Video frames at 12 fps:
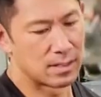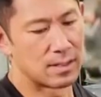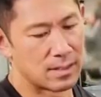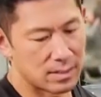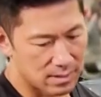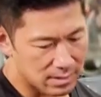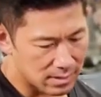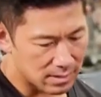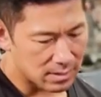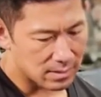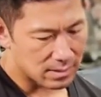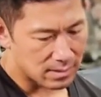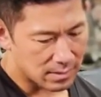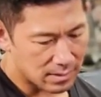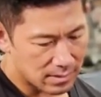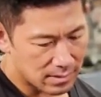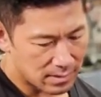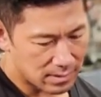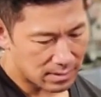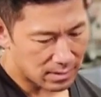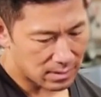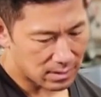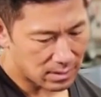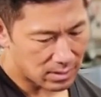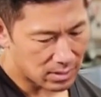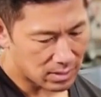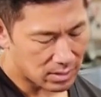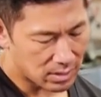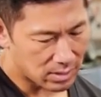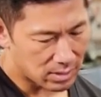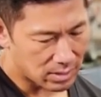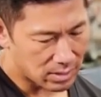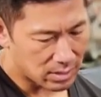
No words are spoken by the person on screen.